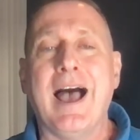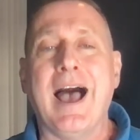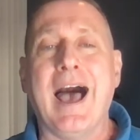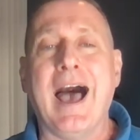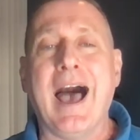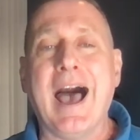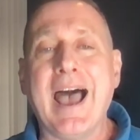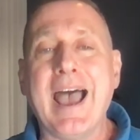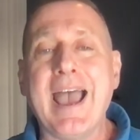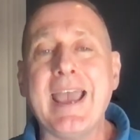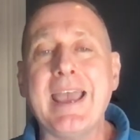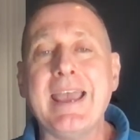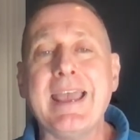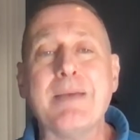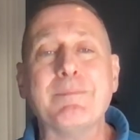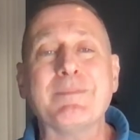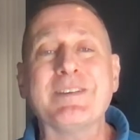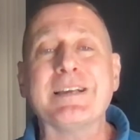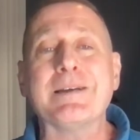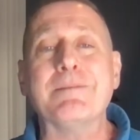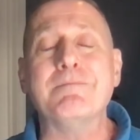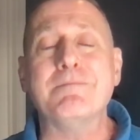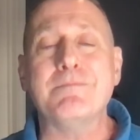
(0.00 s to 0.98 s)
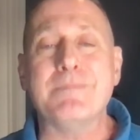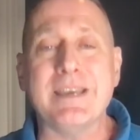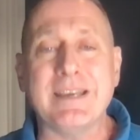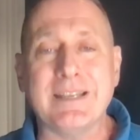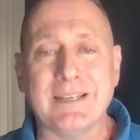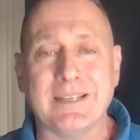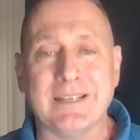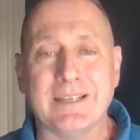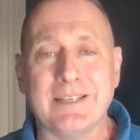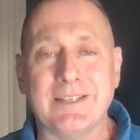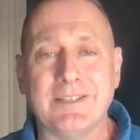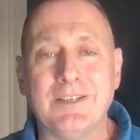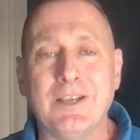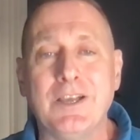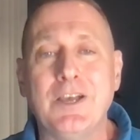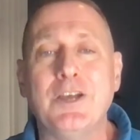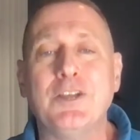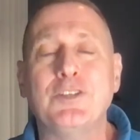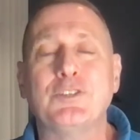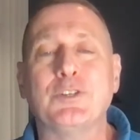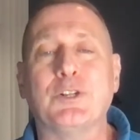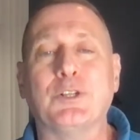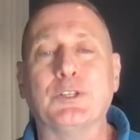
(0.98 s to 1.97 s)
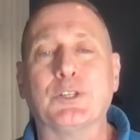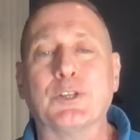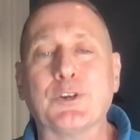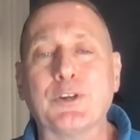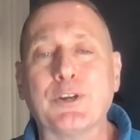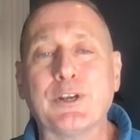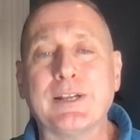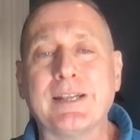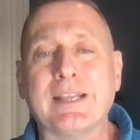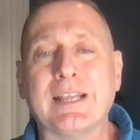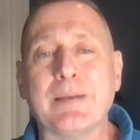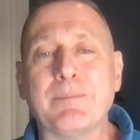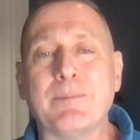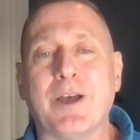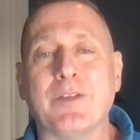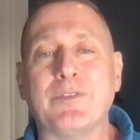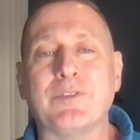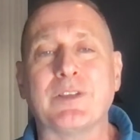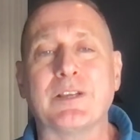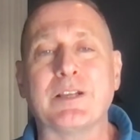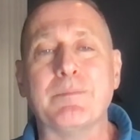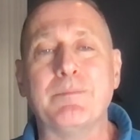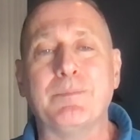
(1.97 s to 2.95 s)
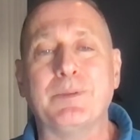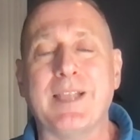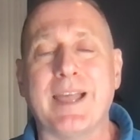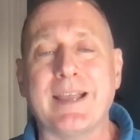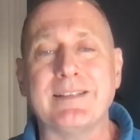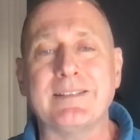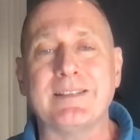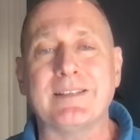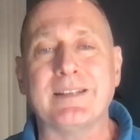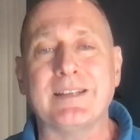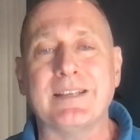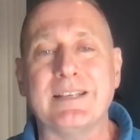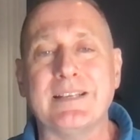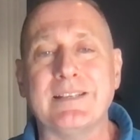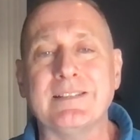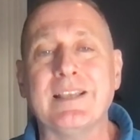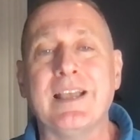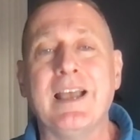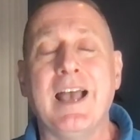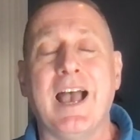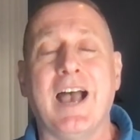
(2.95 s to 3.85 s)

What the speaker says: I am committed to learning about the complexities